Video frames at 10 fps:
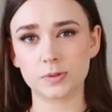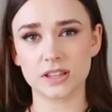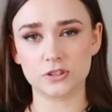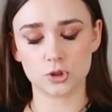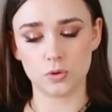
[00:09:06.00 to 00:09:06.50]

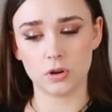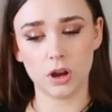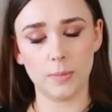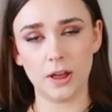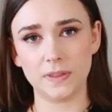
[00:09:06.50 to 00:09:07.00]
100% sure
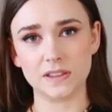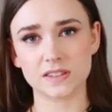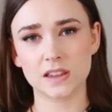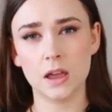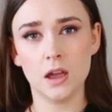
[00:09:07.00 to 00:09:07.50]
about
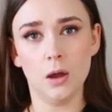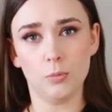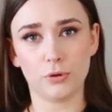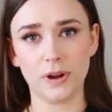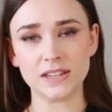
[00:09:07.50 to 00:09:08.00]
this
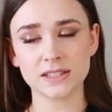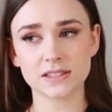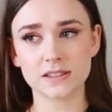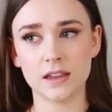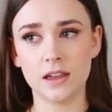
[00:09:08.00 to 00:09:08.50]

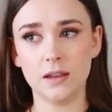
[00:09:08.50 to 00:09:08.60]
print.